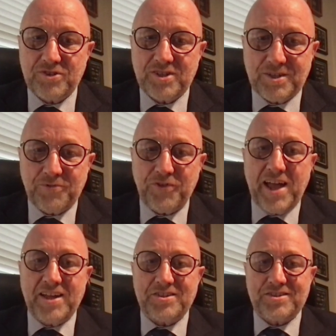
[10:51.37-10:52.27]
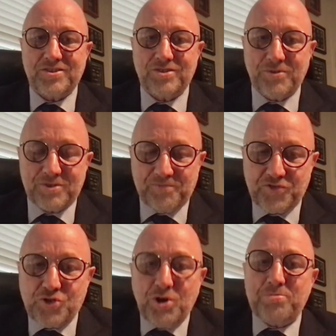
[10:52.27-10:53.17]
for the defense
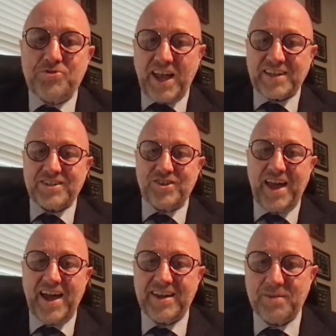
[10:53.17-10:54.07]
to object to that.